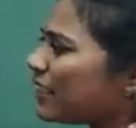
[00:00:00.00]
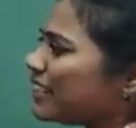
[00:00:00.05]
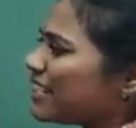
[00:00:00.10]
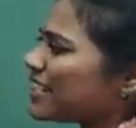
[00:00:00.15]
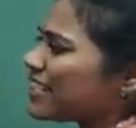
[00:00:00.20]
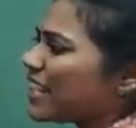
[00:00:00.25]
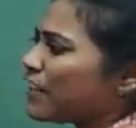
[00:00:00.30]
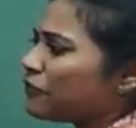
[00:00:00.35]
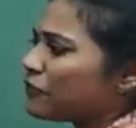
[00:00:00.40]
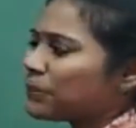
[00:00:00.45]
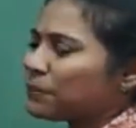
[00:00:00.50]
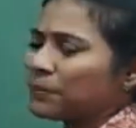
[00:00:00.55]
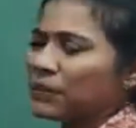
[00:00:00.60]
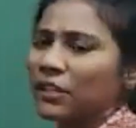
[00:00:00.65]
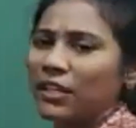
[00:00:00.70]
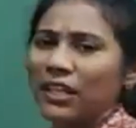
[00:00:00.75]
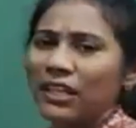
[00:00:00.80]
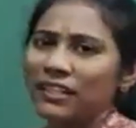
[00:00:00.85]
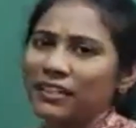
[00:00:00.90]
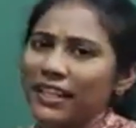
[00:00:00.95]
these are from
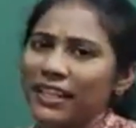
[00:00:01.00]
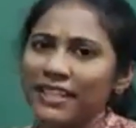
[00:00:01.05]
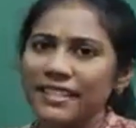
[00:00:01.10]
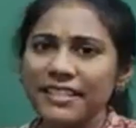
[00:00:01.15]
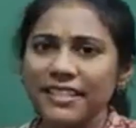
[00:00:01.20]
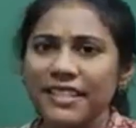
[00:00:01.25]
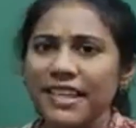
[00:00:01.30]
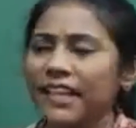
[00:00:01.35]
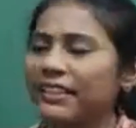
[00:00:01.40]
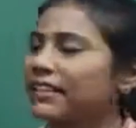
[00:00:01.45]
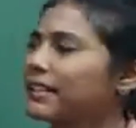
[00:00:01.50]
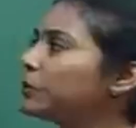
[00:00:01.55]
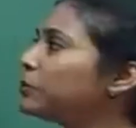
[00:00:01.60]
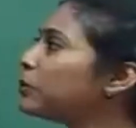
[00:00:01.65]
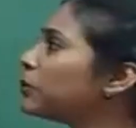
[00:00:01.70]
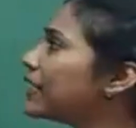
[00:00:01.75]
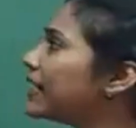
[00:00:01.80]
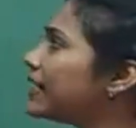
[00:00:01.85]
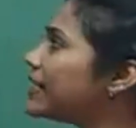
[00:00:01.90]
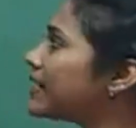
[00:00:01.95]
your NCERT
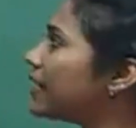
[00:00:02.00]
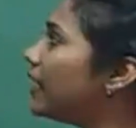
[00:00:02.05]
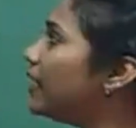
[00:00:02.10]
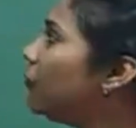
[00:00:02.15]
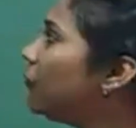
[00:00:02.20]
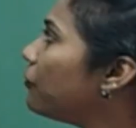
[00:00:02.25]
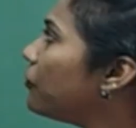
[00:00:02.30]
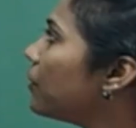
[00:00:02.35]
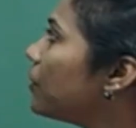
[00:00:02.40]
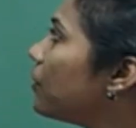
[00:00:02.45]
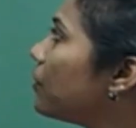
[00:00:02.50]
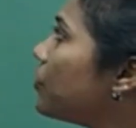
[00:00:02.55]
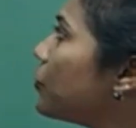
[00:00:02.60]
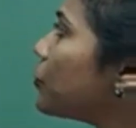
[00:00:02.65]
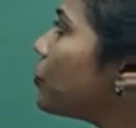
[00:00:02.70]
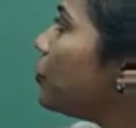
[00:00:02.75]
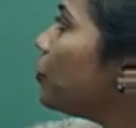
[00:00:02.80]
book itself. So